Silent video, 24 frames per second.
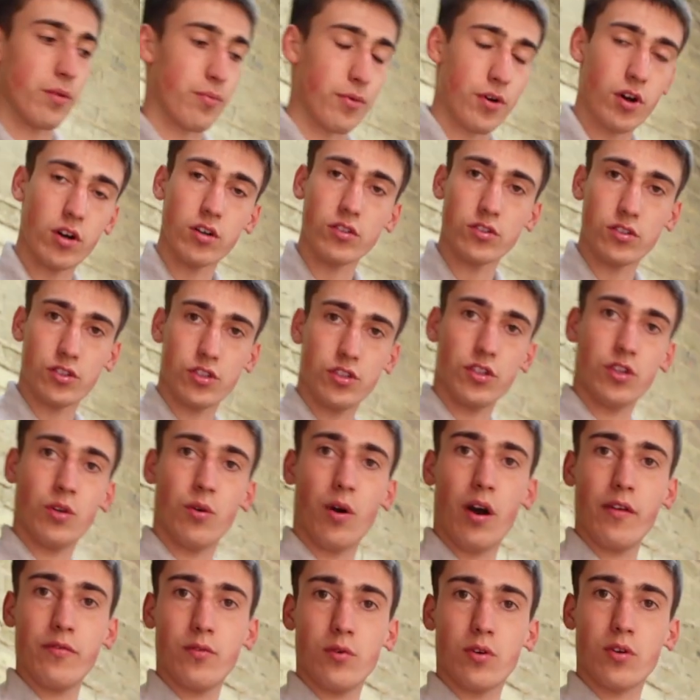branch, you
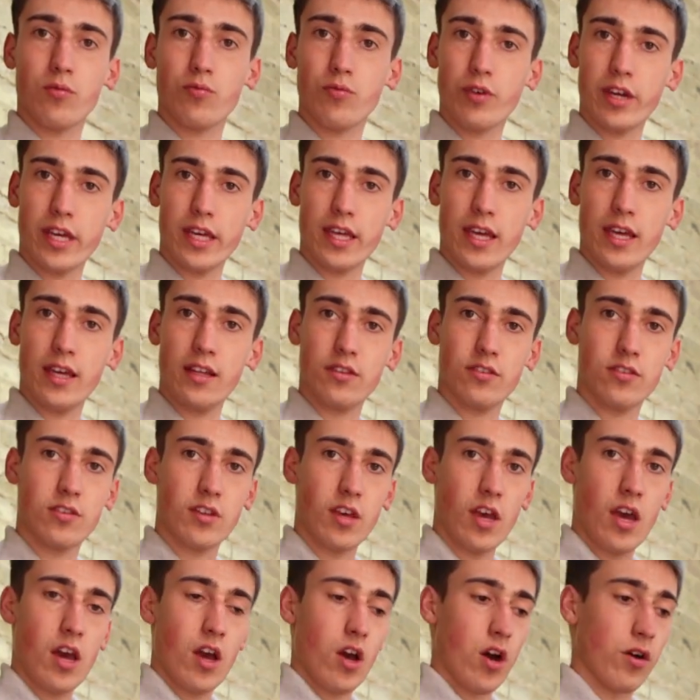either want to rig it,
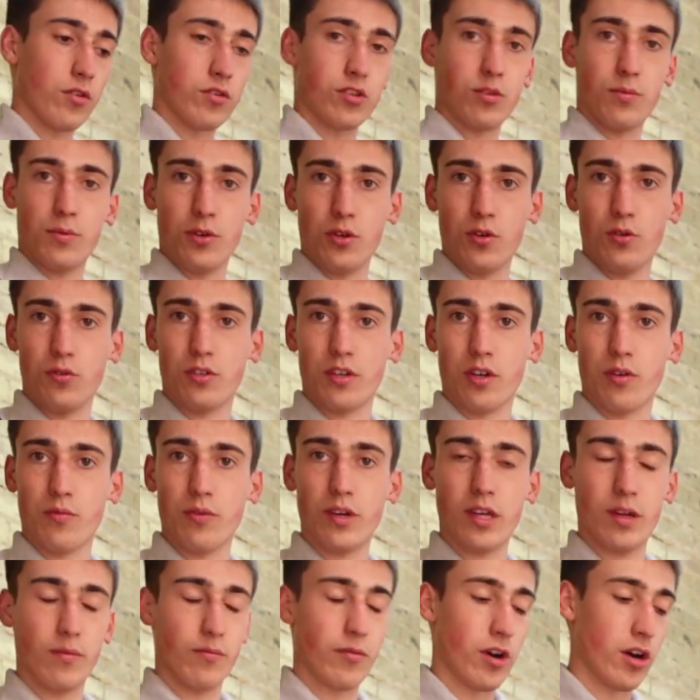or if you're using a
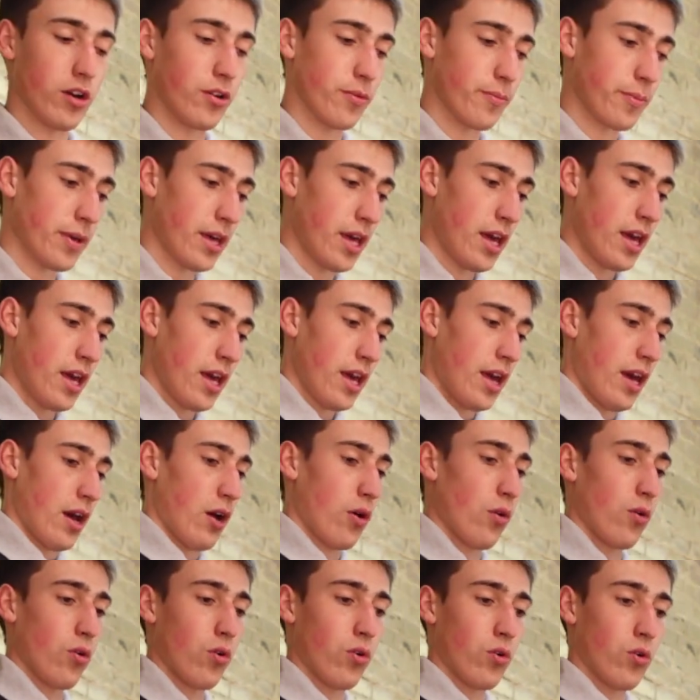rigging rope,
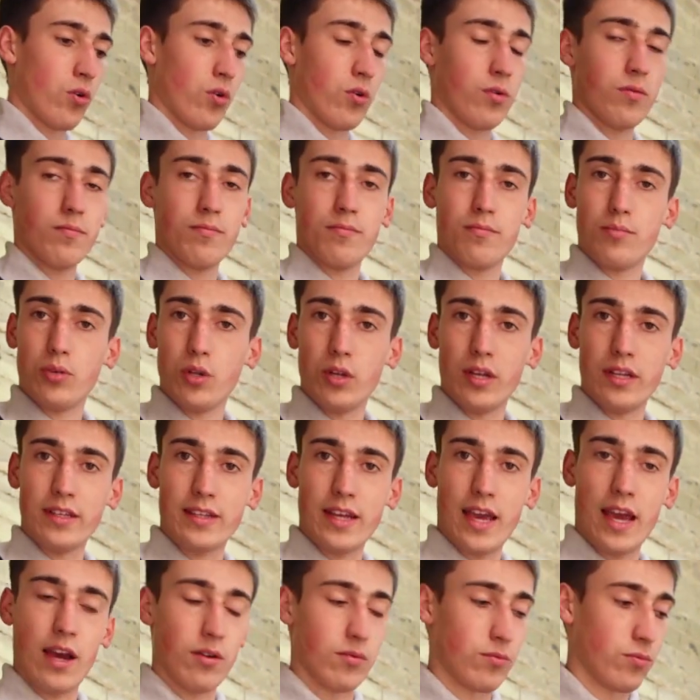or pull it
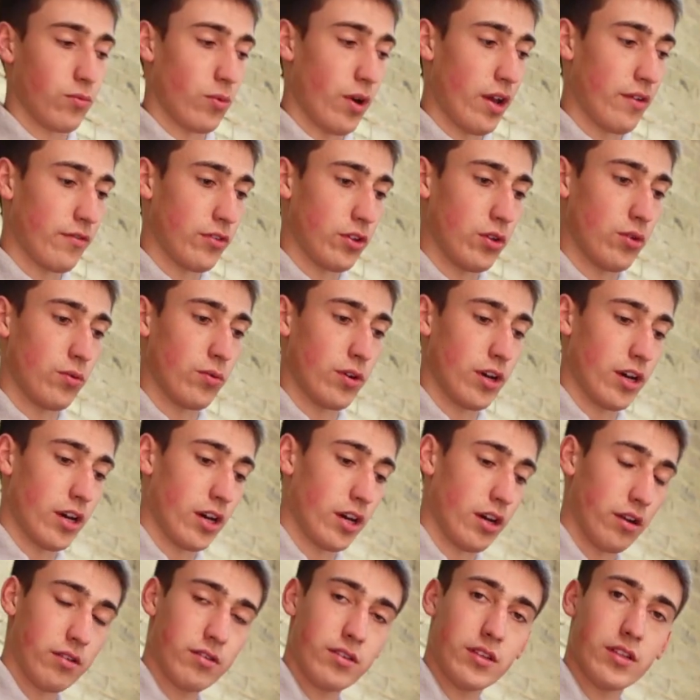down, whatever you
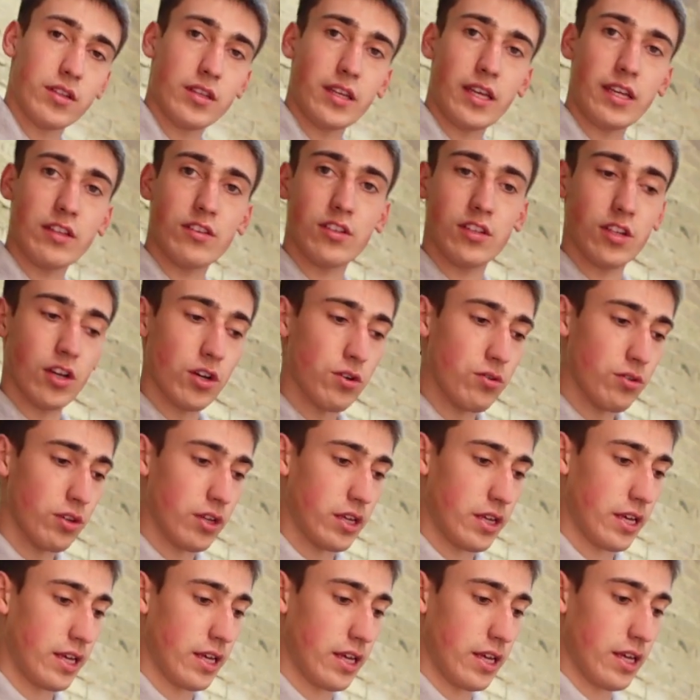need to do.
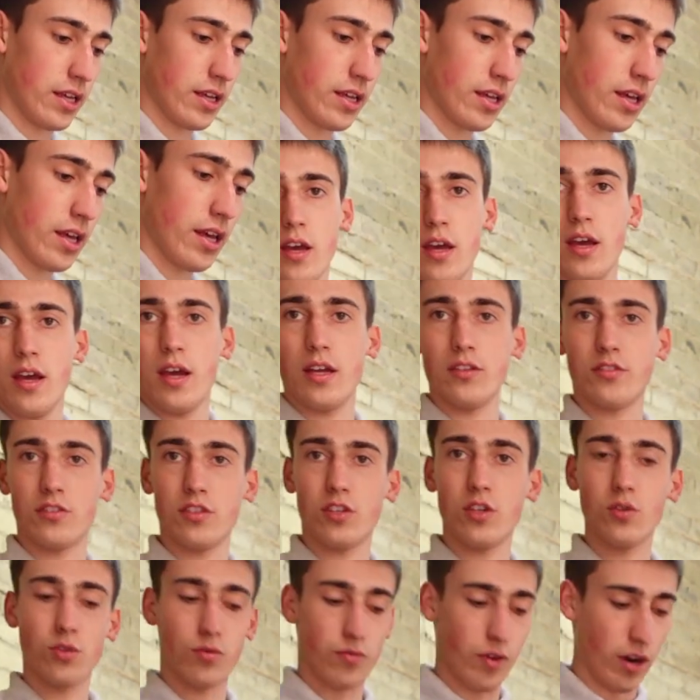And to
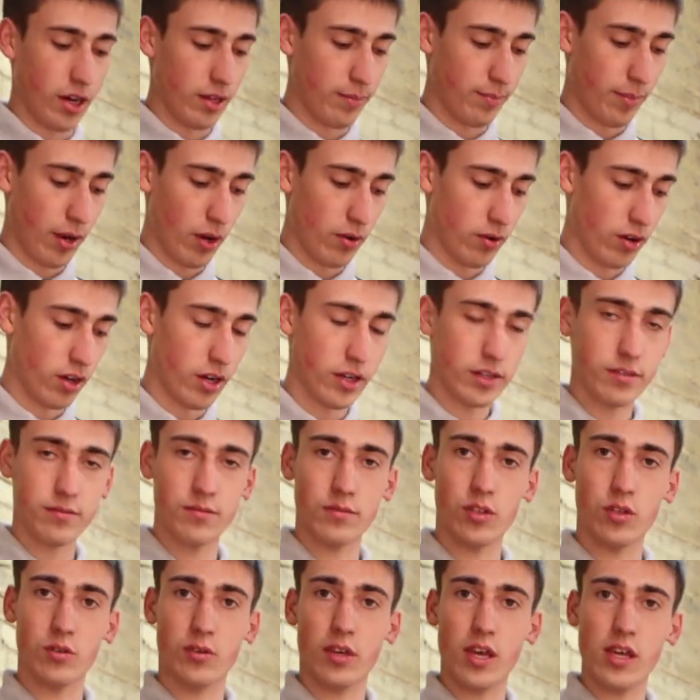do the running bowline,
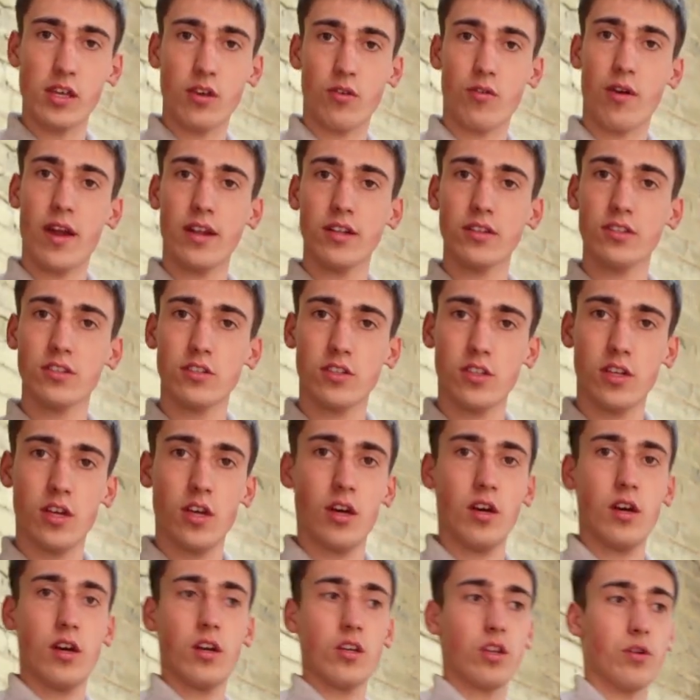you'll get your end,
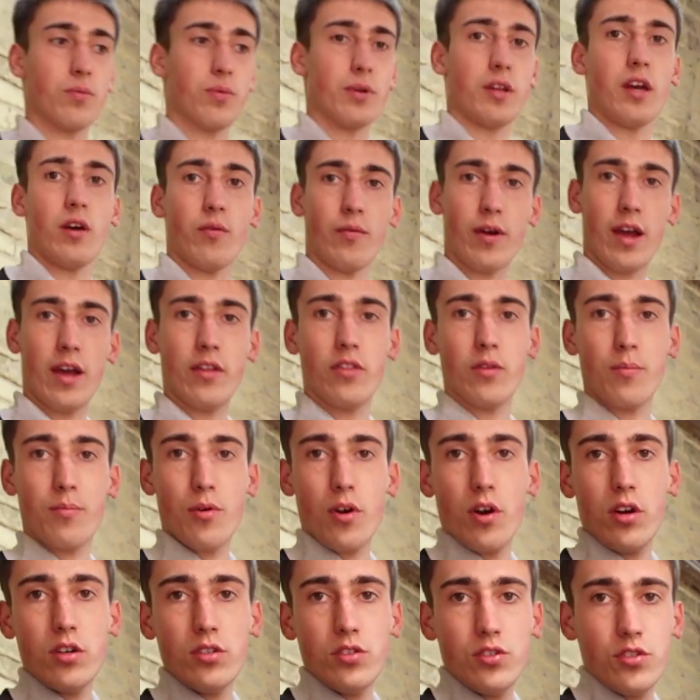you'll put it around the
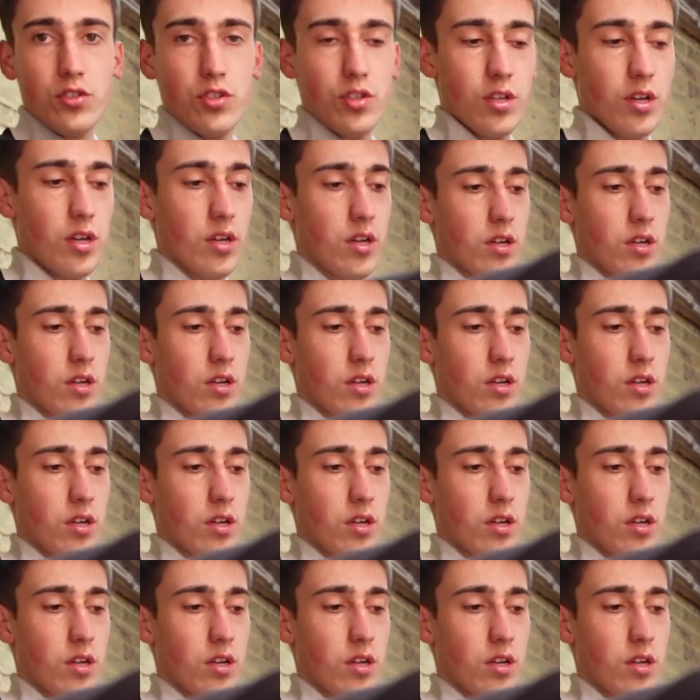branch,